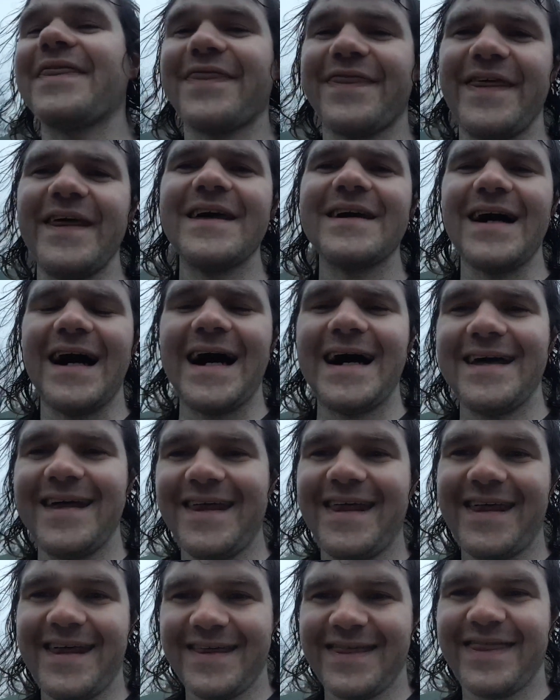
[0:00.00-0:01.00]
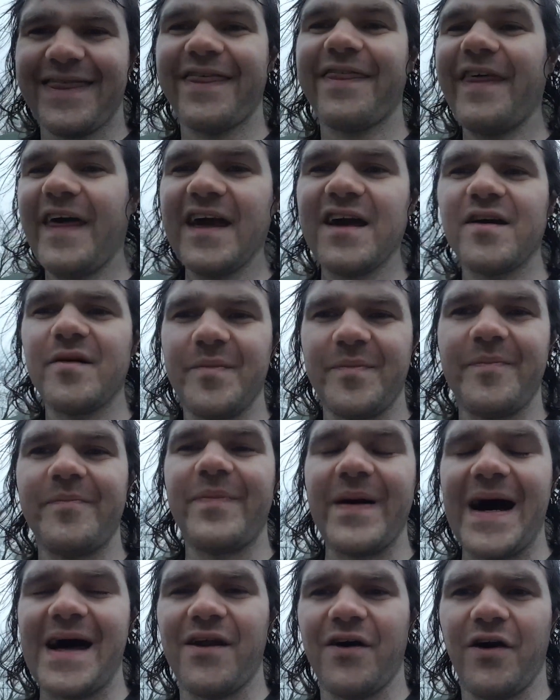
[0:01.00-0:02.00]
think
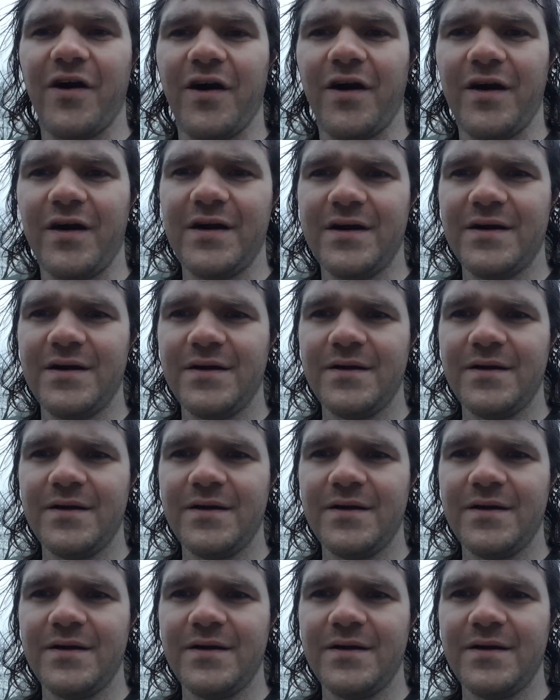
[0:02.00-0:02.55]
better